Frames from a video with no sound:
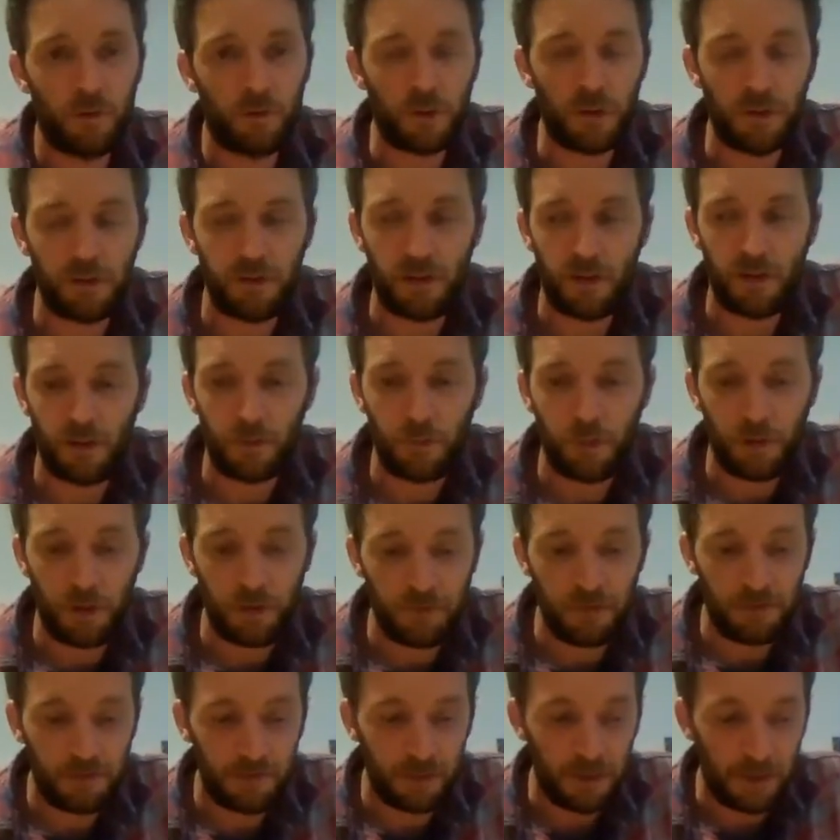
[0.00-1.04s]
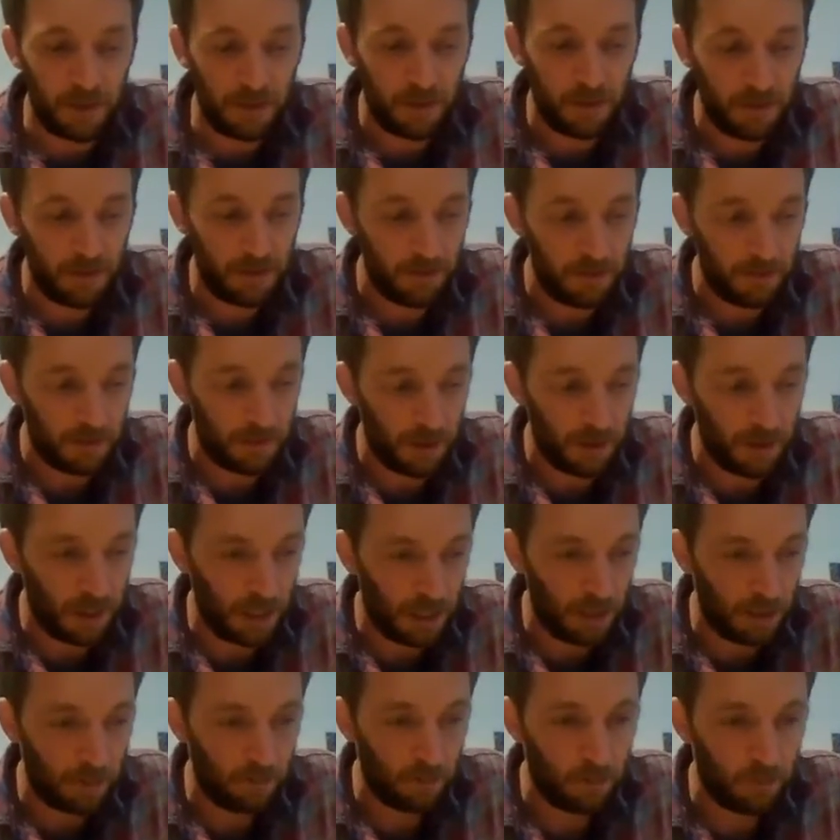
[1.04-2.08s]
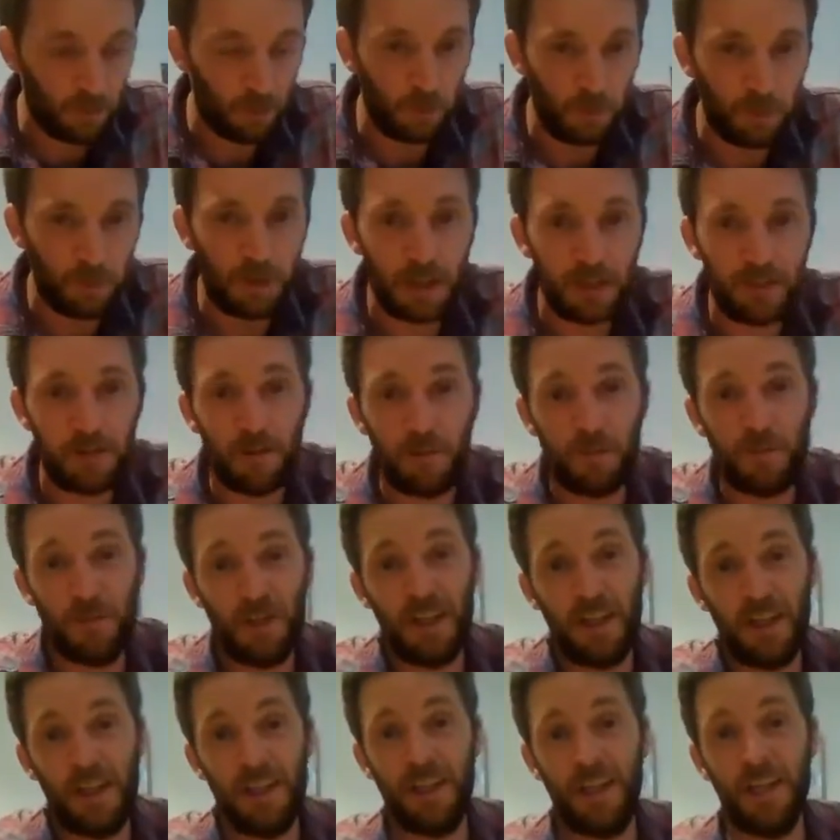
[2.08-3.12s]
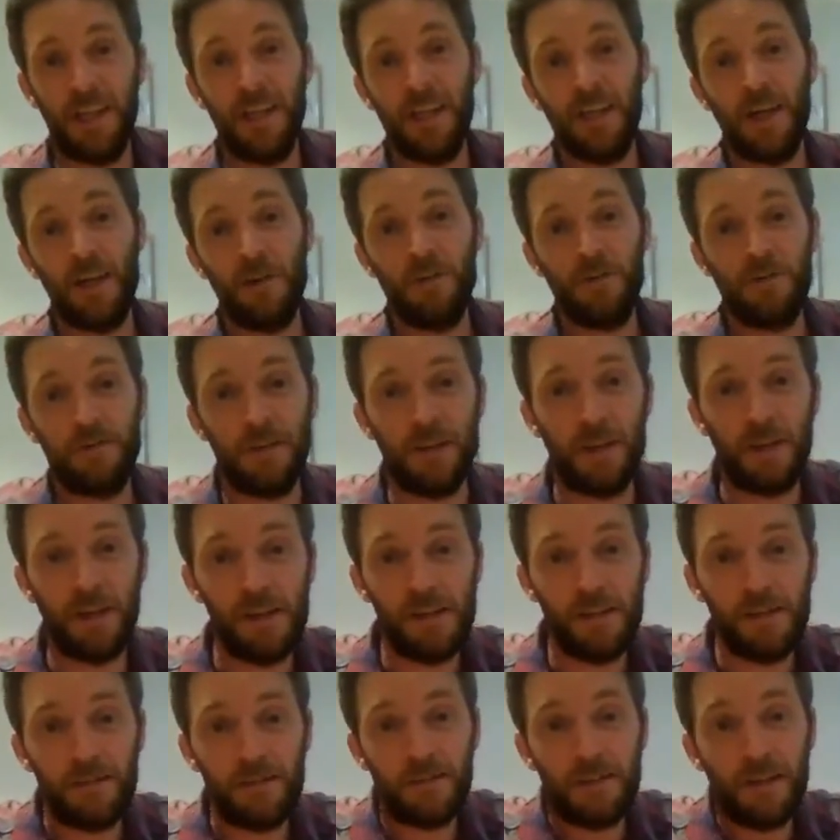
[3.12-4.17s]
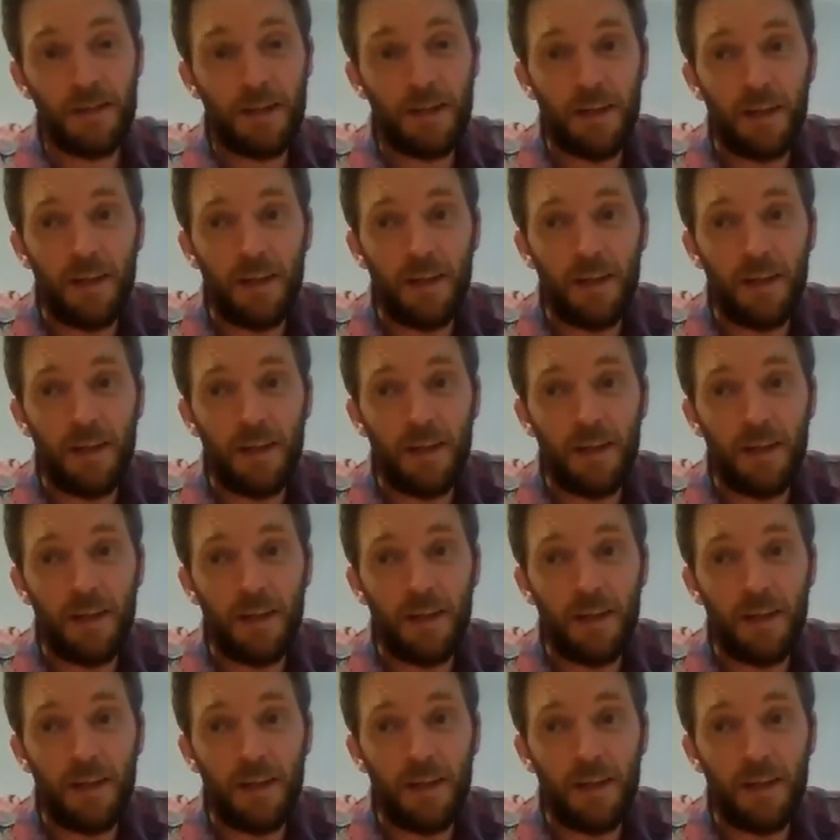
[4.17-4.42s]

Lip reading: who's worked here in previous years. So we've got some kind of like in-house knowledge.